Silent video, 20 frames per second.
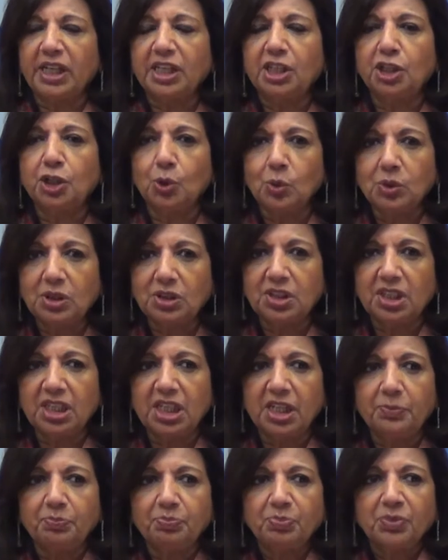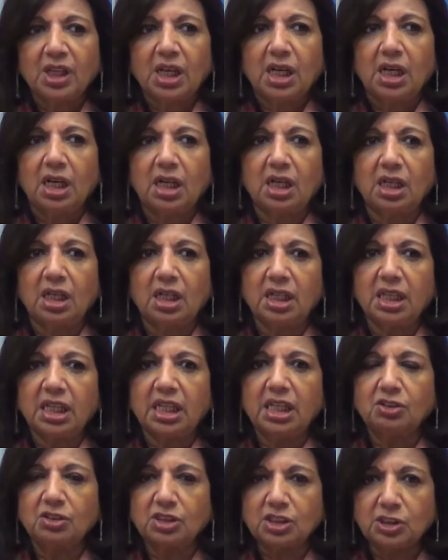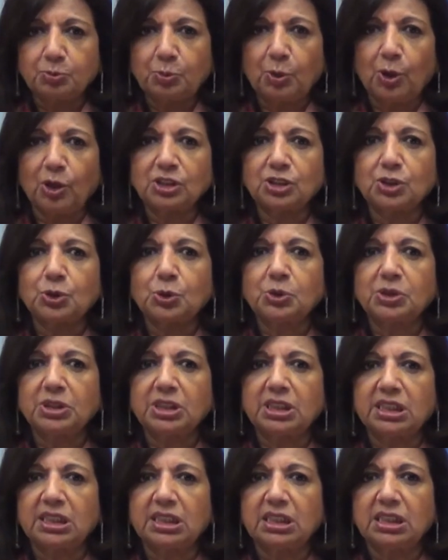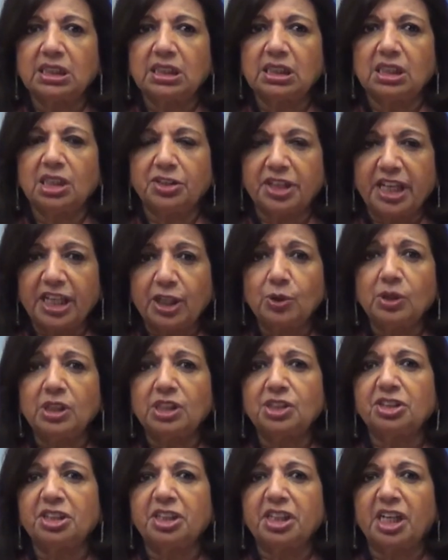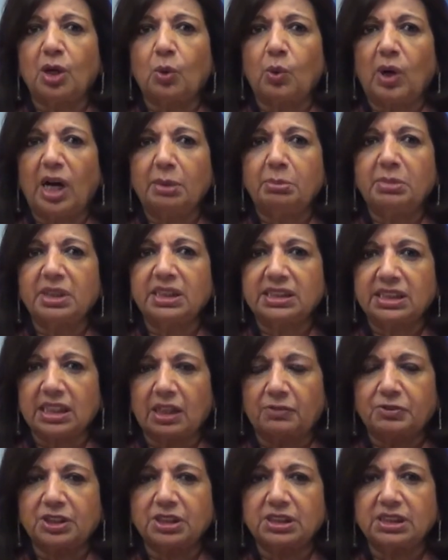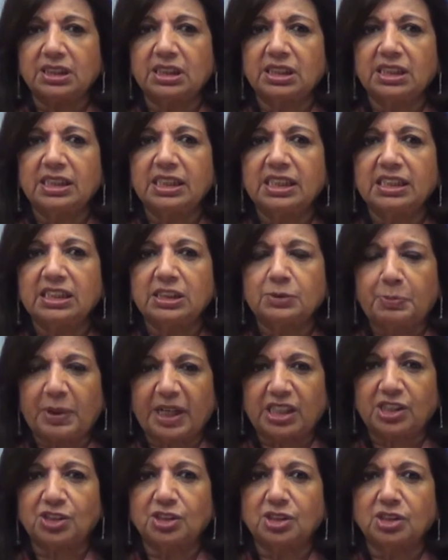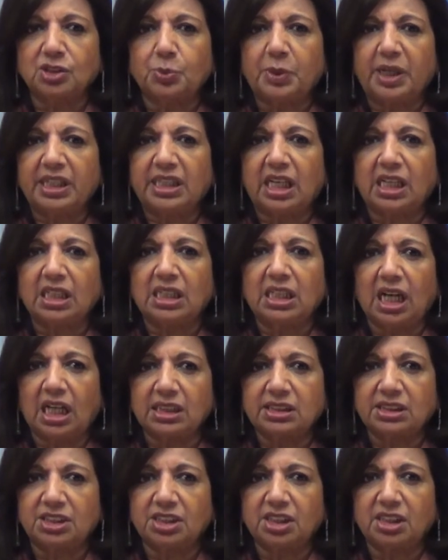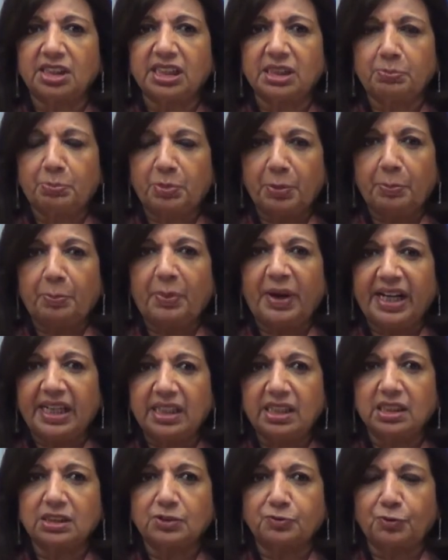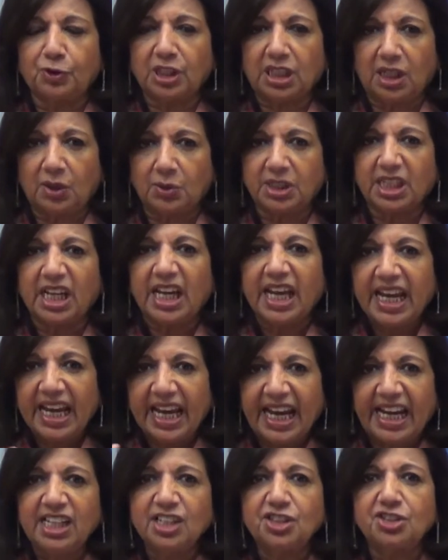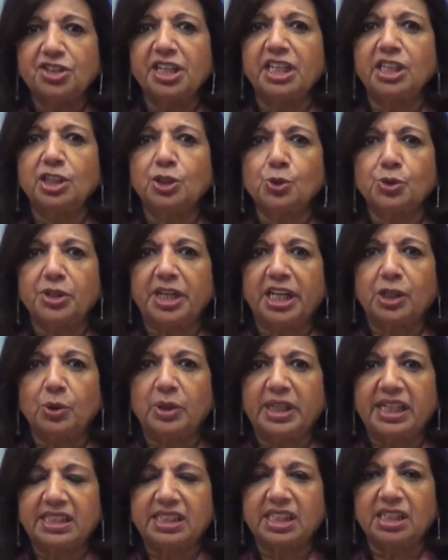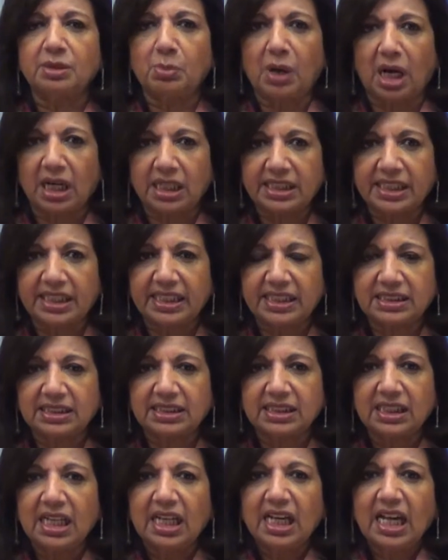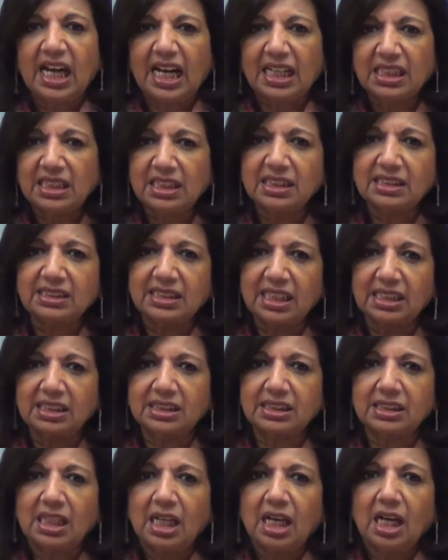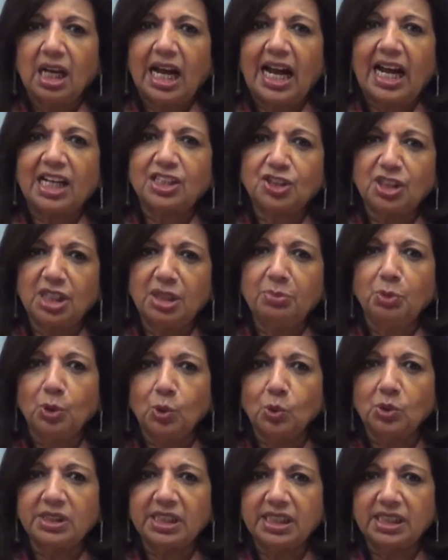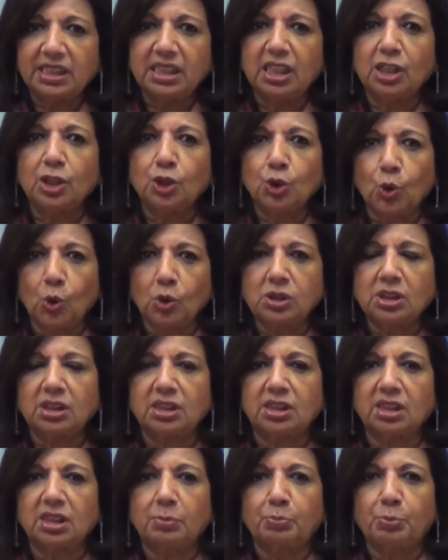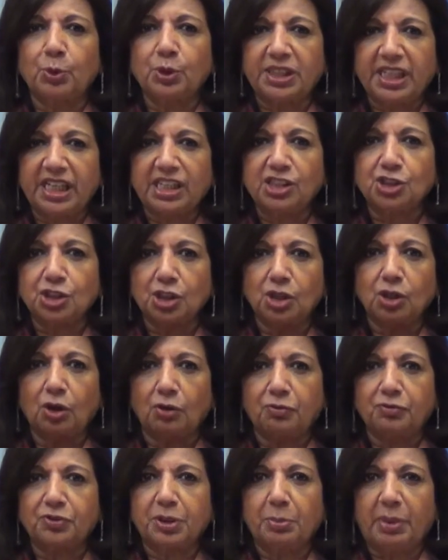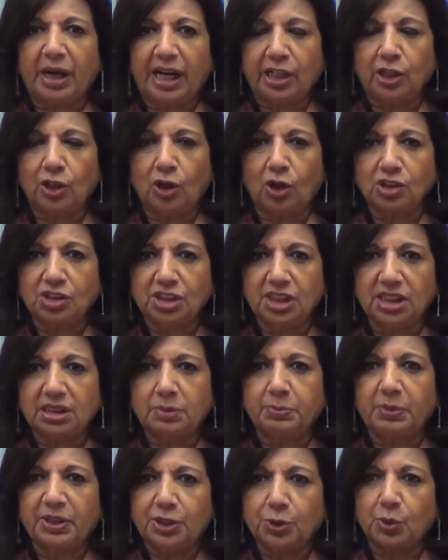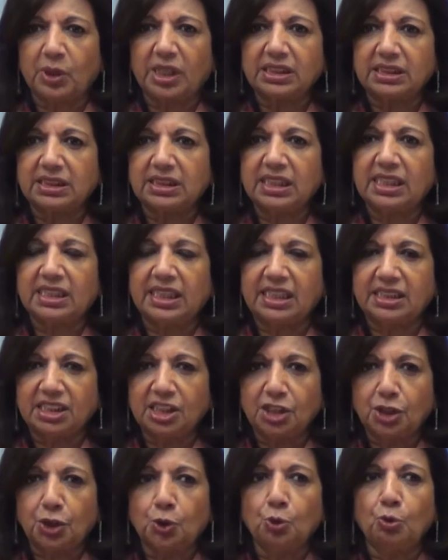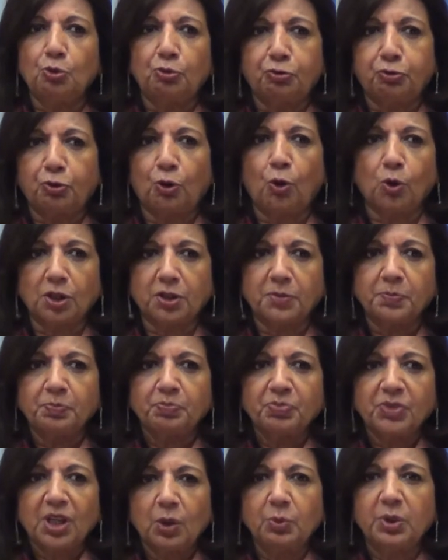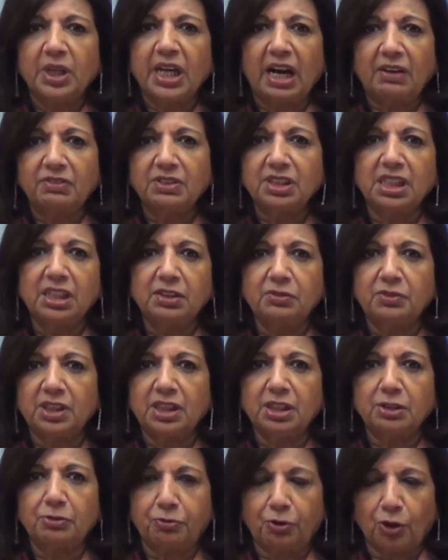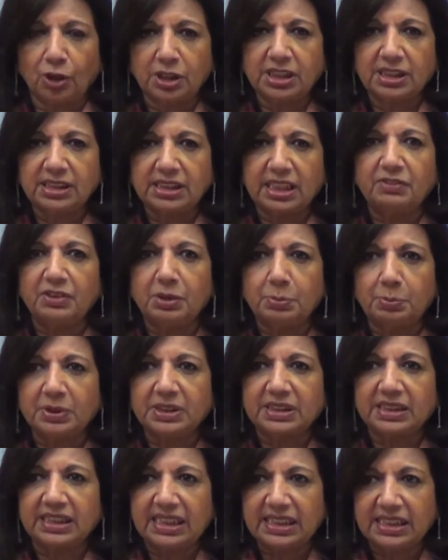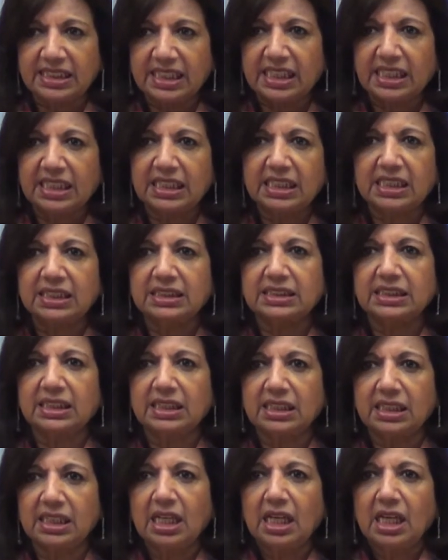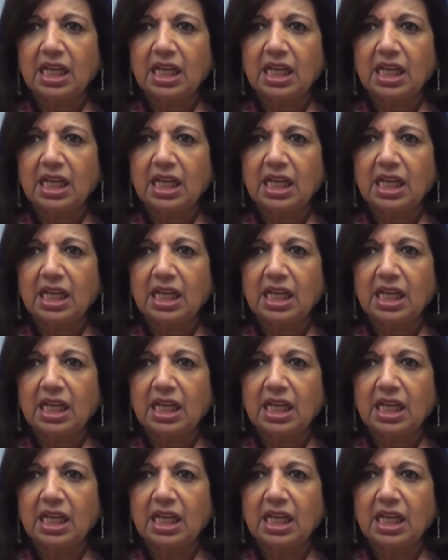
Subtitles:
and Q3 in response to certain regulatory requirements after certain inspections were done last year in preparedness for our entry into regulated markets, and this has actually muted the growth potential of the biologics. But you can see that in Q4 we have delivered a 47% increase in